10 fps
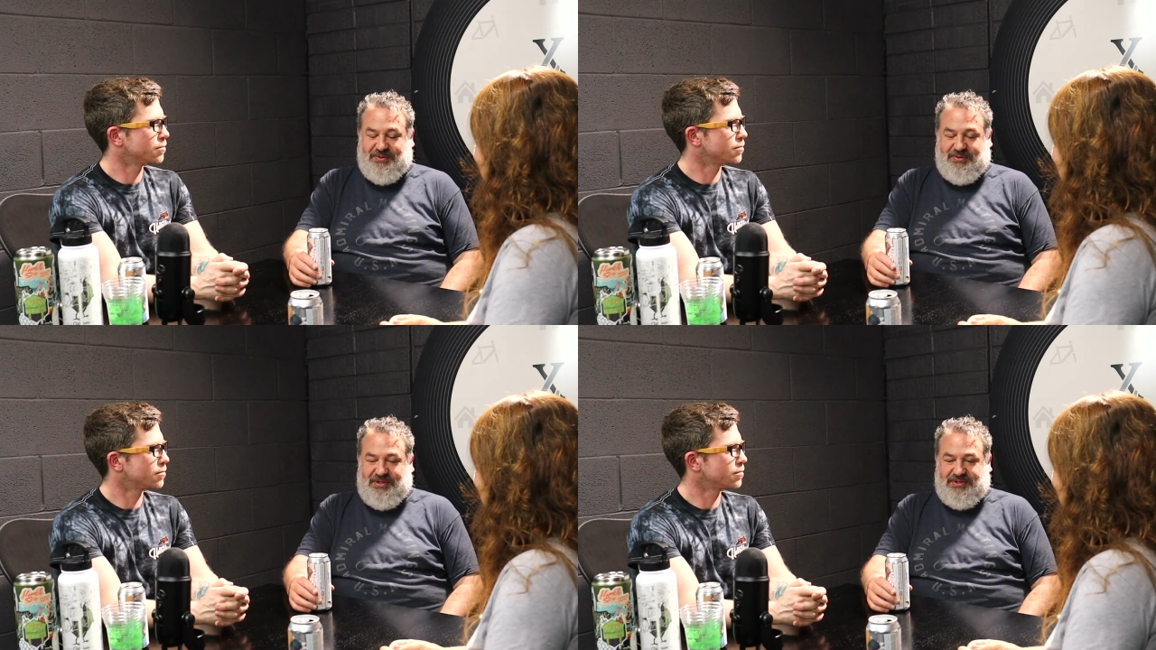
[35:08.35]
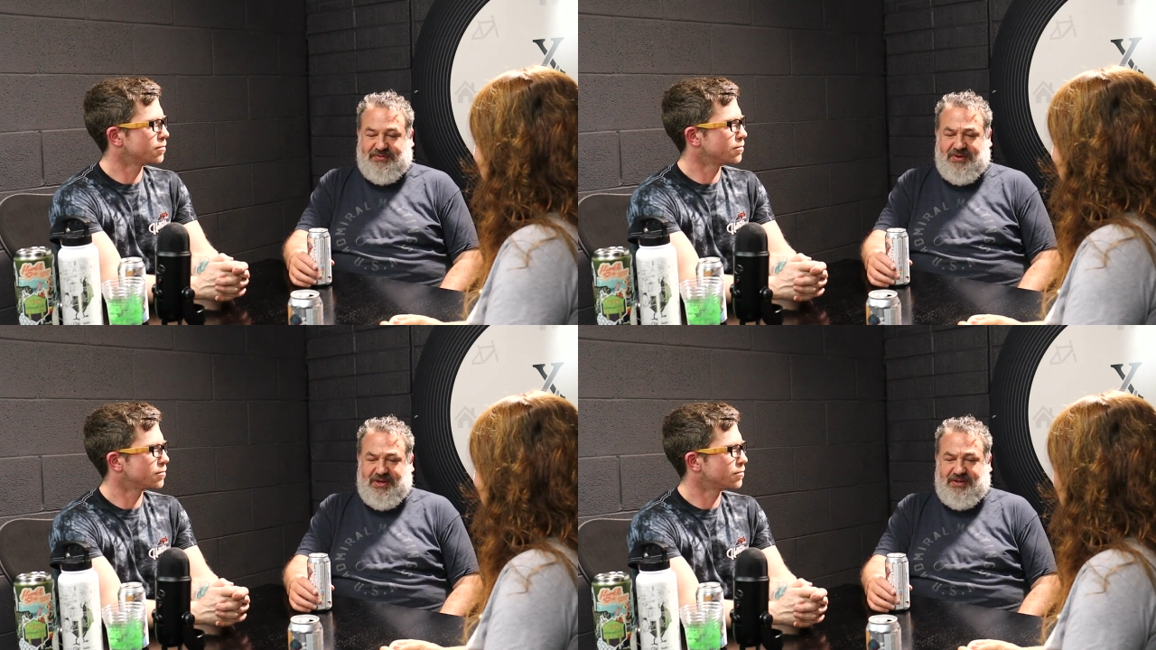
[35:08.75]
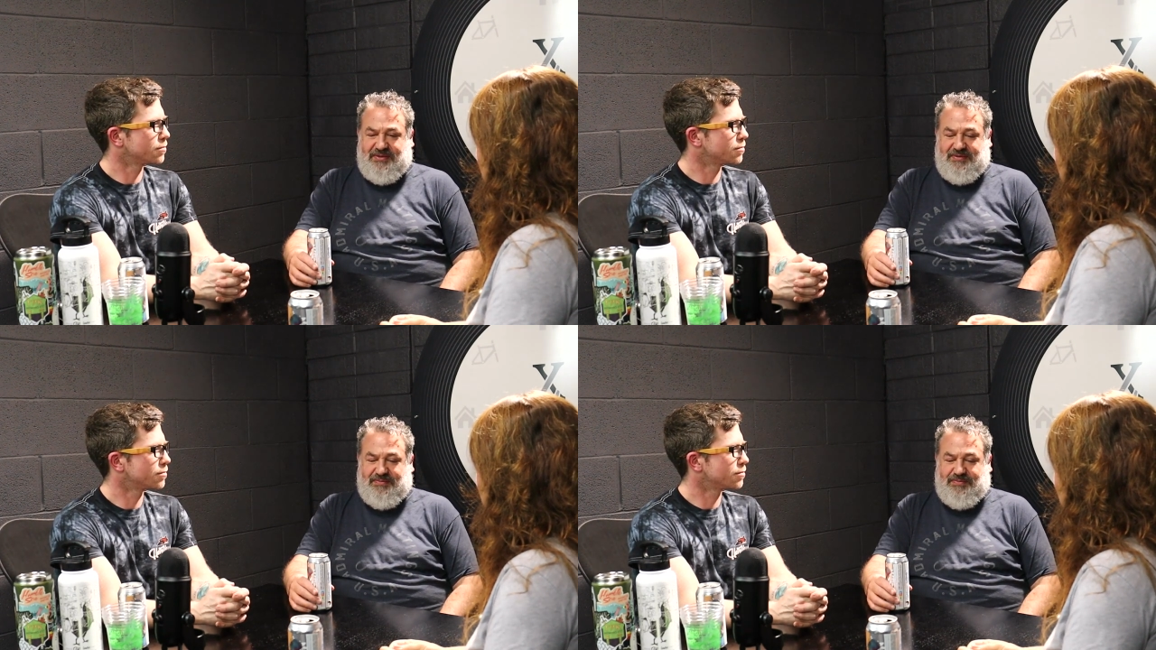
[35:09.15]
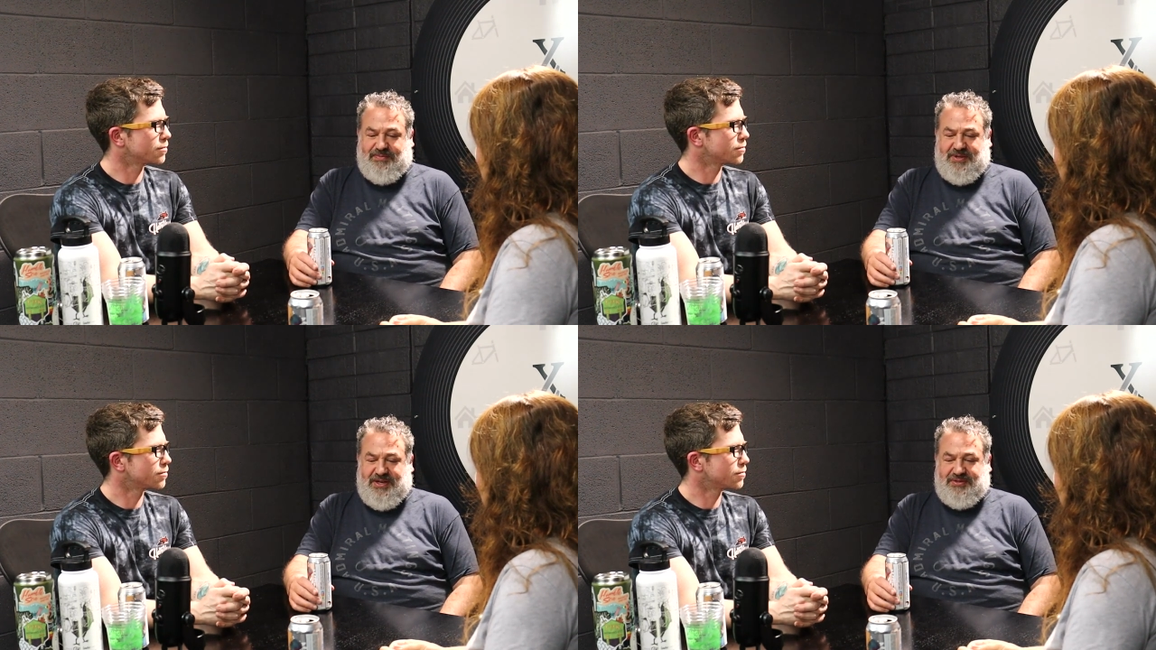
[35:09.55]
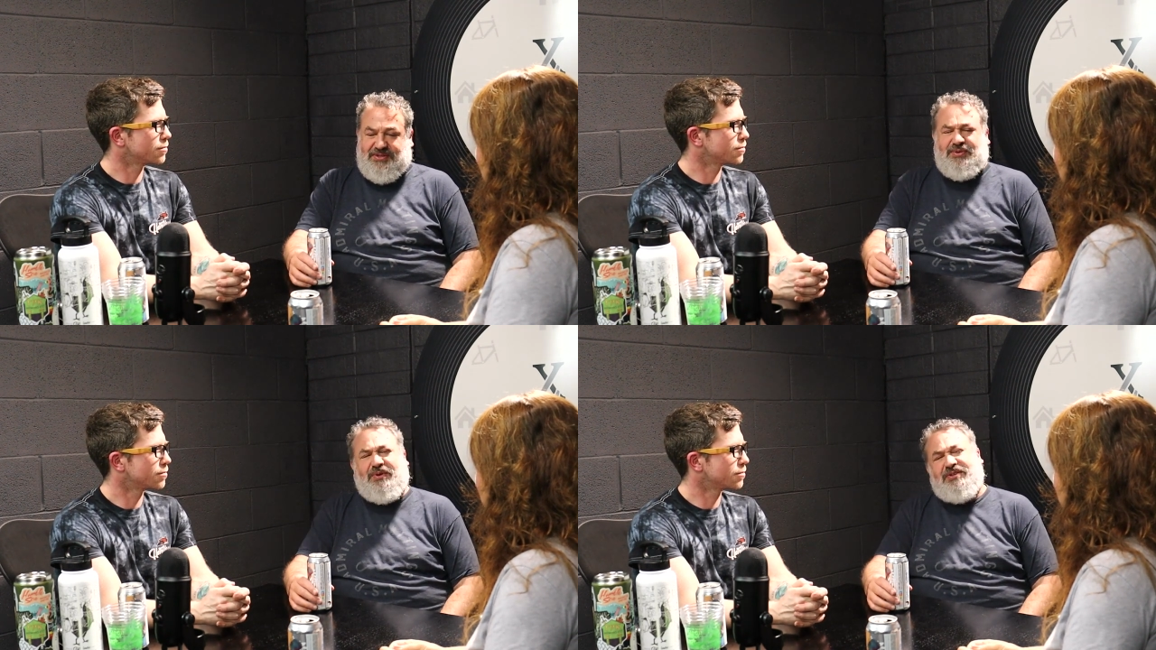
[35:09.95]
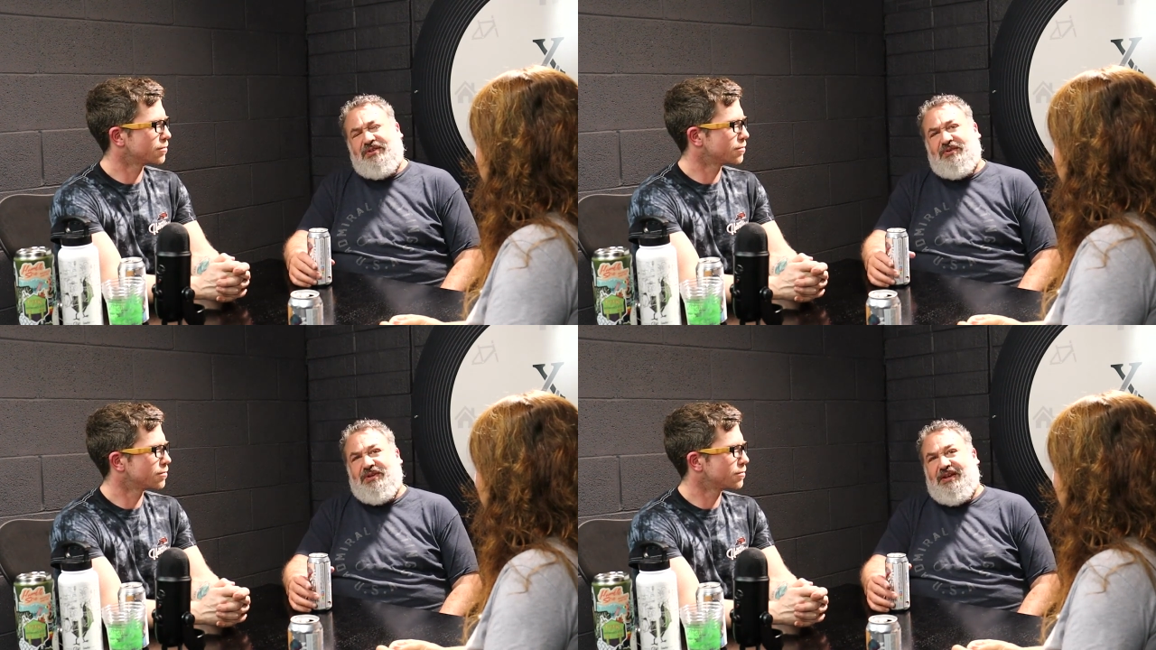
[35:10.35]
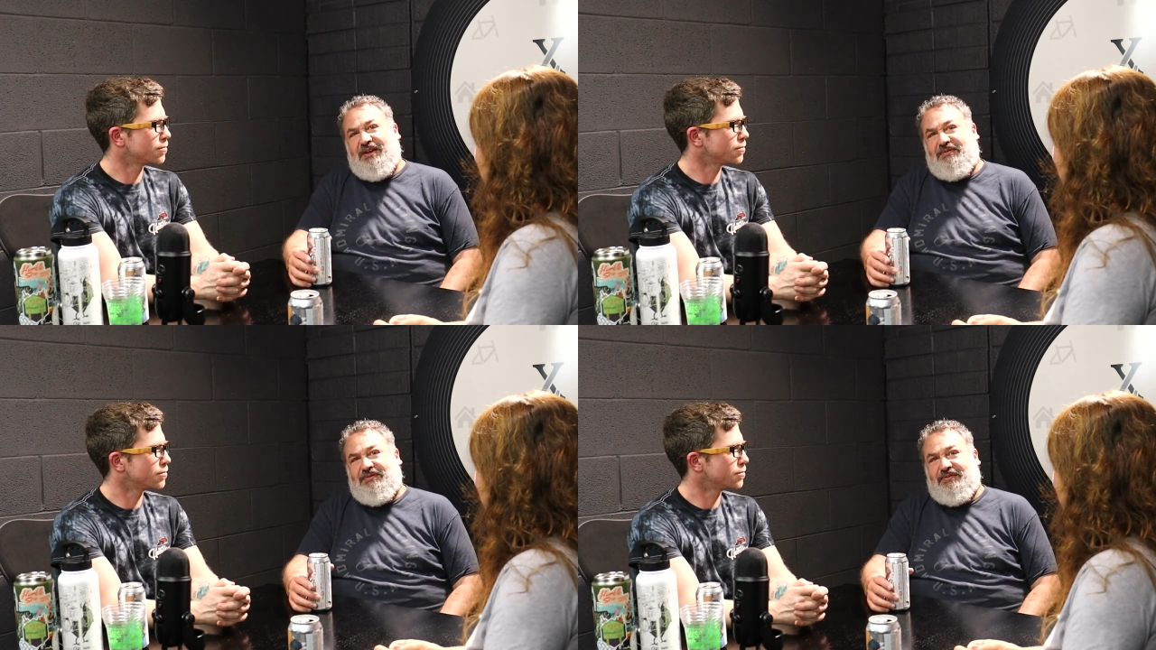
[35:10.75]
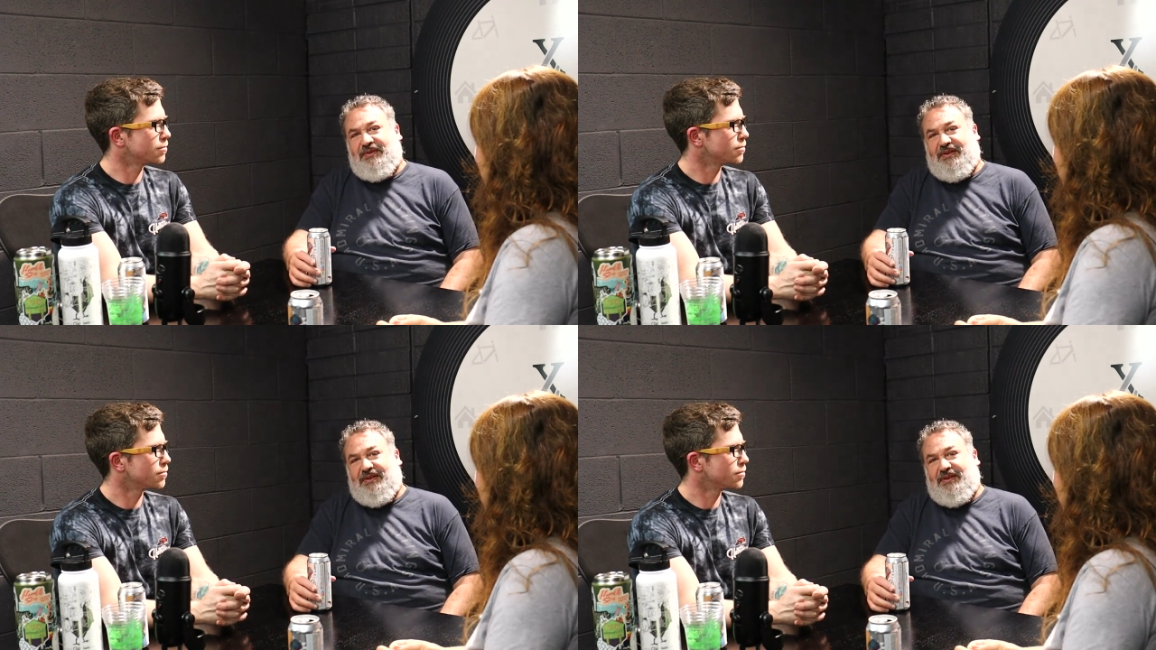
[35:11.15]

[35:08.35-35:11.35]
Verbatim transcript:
Speaker 1: it's a funny kind of situation that we have,